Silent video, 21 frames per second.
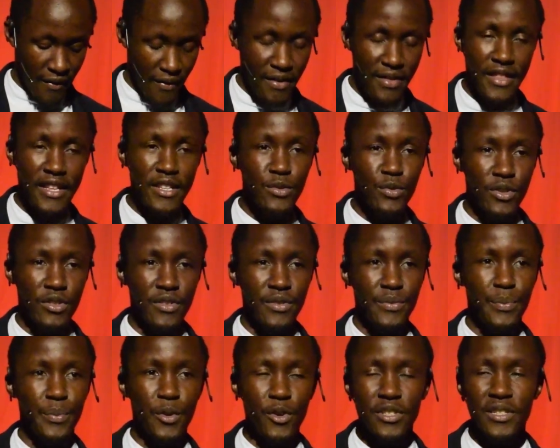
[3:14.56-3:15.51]
this was
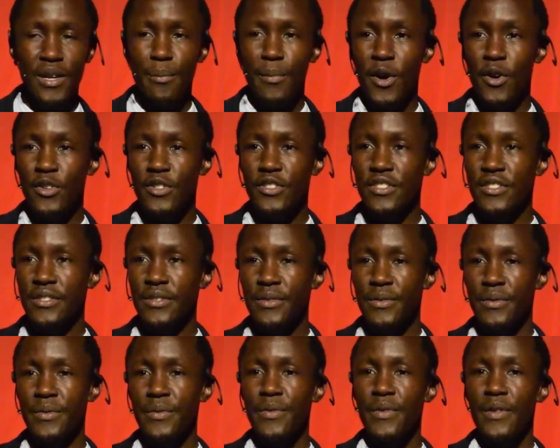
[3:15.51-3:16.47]
brought about
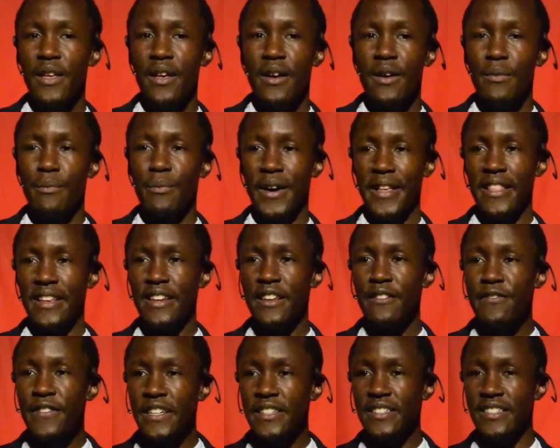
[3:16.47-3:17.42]
by the
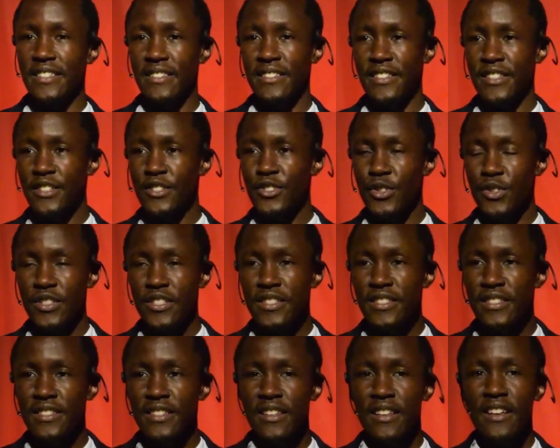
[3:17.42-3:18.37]
different
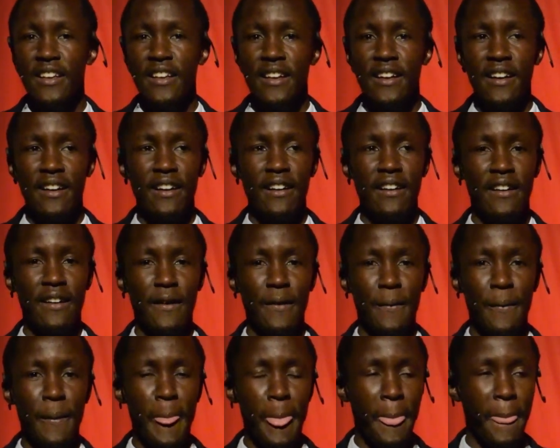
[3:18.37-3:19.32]
restrictions
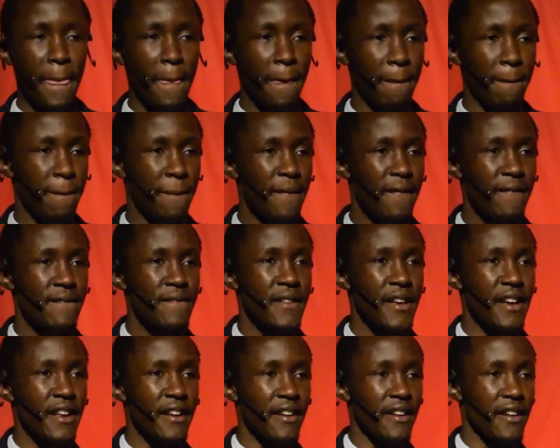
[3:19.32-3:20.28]

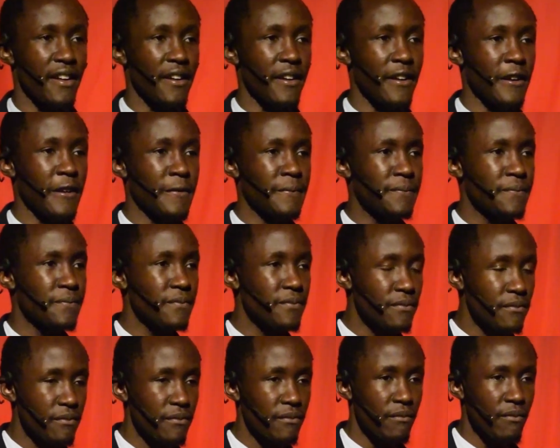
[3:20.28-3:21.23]
and
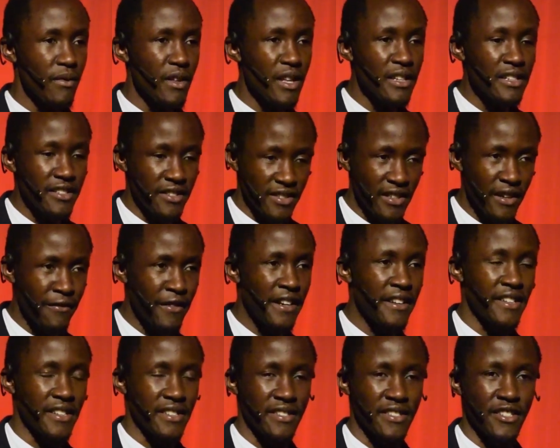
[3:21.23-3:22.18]
travel
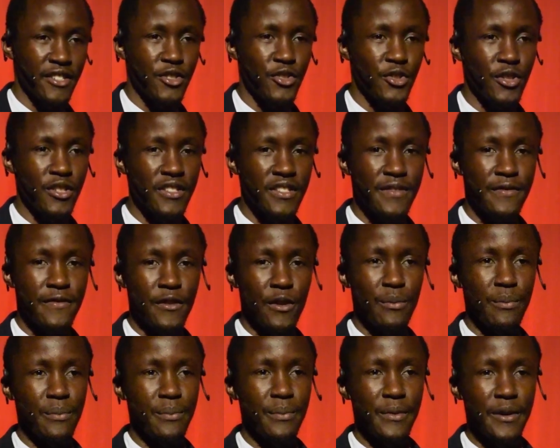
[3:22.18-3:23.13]
restrictions
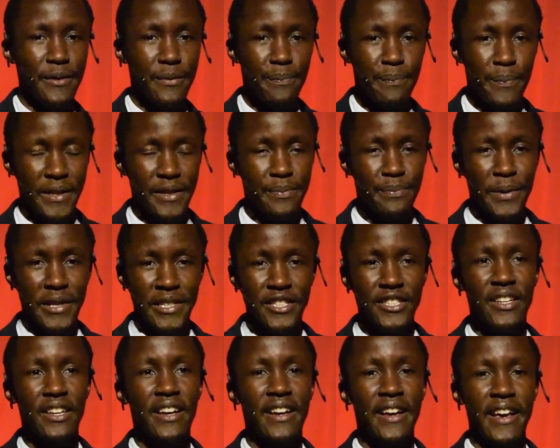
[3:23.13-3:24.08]
from
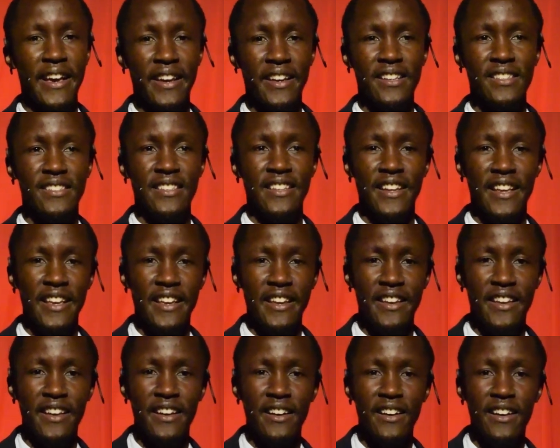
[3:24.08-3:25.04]
particular areas in
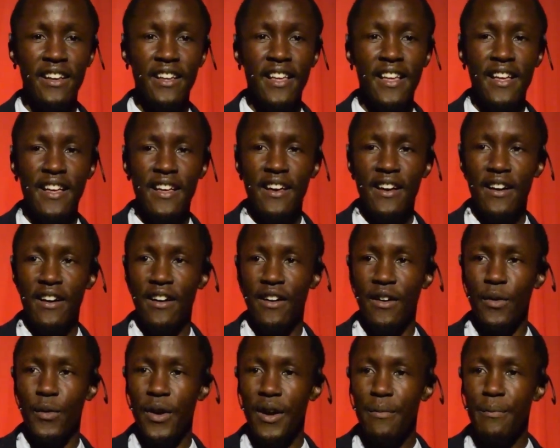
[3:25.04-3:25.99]
India,
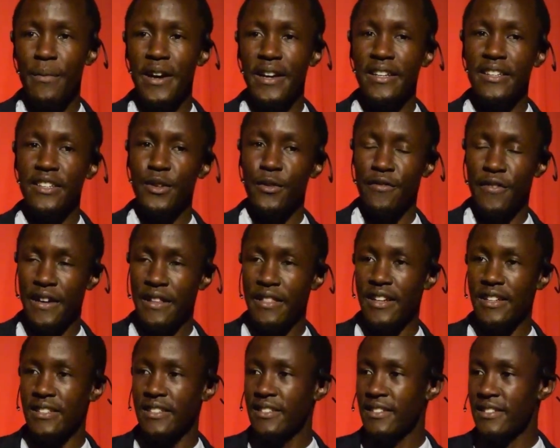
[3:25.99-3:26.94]
whereby you find
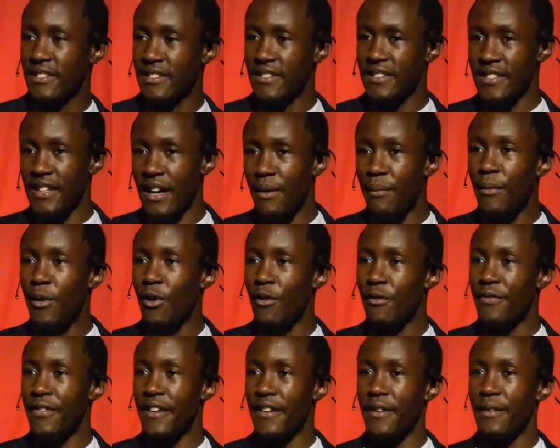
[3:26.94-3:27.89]
that some
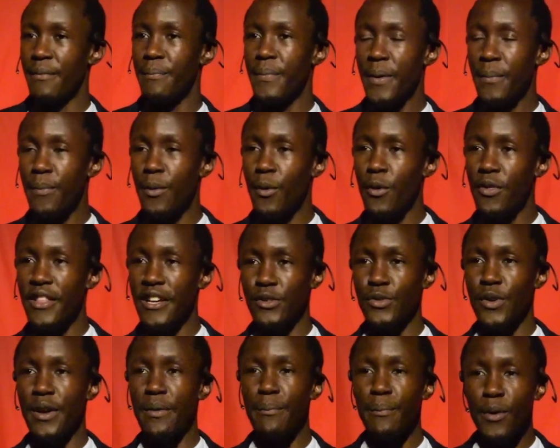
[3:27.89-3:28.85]
of the people that
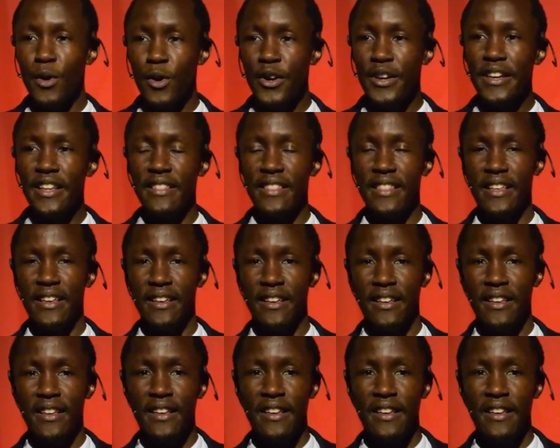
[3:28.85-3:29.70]
were employed in the